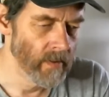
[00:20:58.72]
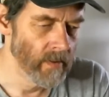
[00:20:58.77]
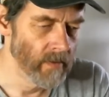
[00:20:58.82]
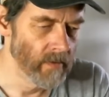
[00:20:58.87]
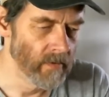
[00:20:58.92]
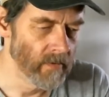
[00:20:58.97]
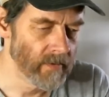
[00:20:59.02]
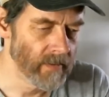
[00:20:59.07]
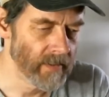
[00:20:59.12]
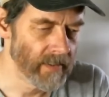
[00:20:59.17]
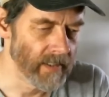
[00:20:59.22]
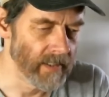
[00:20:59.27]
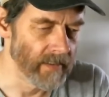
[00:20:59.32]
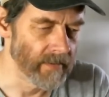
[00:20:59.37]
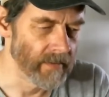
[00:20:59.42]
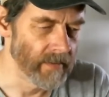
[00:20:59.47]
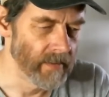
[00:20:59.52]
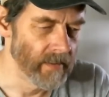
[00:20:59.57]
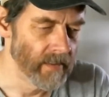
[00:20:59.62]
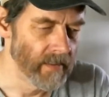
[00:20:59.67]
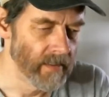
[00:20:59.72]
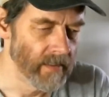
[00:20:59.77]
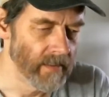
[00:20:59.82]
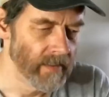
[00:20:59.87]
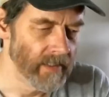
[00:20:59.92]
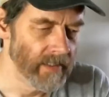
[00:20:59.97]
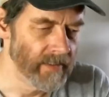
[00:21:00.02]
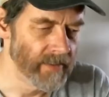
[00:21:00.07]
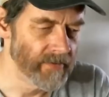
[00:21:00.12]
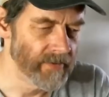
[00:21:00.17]
look at that.
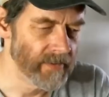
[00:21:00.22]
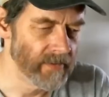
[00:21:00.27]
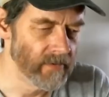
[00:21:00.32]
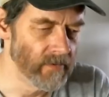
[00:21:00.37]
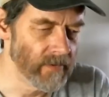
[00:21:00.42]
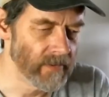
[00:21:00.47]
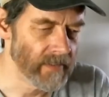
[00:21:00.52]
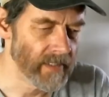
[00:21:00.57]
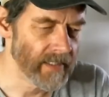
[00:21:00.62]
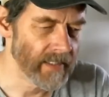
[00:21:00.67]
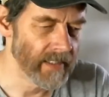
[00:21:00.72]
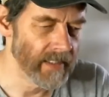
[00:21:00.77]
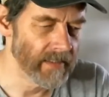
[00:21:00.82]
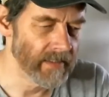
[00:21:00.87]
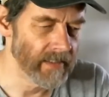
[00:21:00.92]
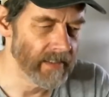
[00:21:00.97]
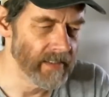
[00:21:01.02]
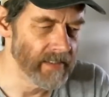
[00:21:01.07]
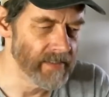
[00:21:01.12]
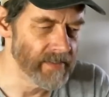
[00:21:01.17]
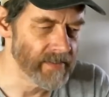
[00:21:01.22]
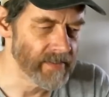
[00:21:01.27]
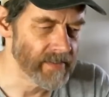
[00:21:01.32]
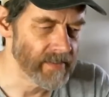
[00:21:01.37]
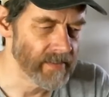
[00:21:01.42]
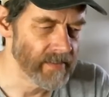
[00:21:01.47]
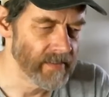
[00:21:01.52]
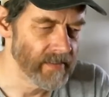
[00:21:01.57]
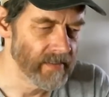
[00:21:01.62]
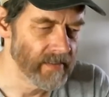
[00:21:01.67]
It doesn't look like it is
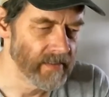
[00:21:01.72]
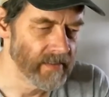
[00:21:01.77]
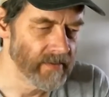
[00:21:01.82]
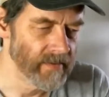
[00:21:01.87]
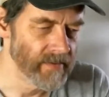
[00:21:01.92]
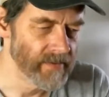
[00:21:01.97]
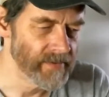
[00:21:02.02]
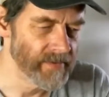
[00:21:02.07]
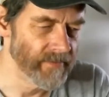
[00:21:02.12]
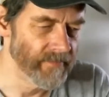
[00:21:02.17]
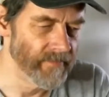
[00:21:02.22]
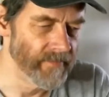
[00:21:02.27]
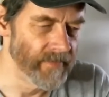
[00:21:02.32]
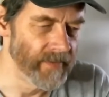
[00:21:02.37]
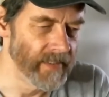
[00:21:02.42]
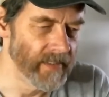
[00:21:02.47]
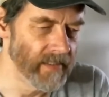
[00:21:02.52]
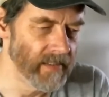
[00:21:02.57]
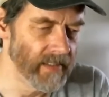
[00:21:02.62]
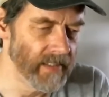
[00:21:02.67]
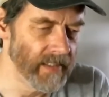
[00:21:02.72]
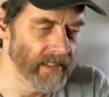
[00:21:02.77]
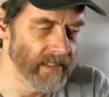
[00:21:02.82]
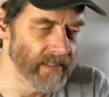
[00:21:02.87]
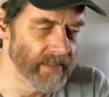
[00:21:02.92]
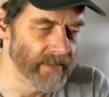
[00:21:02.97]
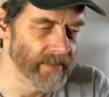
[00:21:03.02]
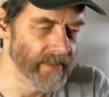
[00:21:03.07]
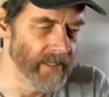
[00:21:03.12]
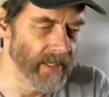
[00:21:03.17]
severely
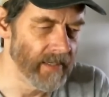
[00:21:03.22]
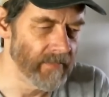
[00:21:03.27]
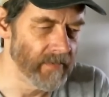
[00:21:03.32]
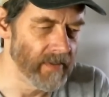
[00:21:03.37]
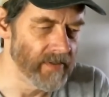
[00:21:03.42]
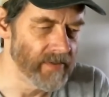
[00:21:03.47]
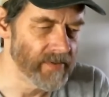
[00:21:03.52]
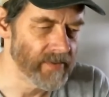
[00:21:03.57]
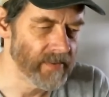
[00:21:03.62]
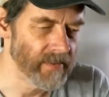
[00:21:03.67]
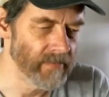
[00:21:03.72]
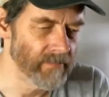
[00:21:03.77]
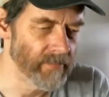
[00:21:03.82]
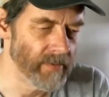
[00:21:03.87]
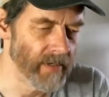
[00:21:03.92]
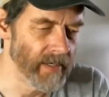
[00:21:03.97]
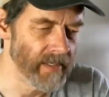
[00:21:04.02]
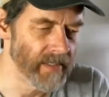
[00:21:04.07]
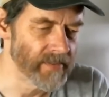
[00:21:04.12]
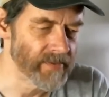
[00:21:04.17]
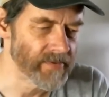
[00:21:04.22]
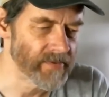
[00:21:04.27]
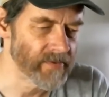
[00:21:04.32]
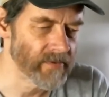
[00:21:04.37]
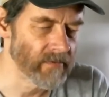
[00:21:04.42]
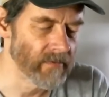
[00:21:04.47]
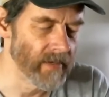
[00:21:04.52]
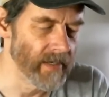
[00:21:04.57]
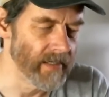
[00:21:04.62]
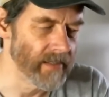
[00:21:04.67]
damaged by a
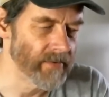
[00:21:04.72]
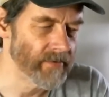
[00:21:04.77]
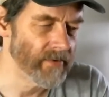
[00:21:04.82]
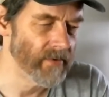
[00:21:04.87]
strike. So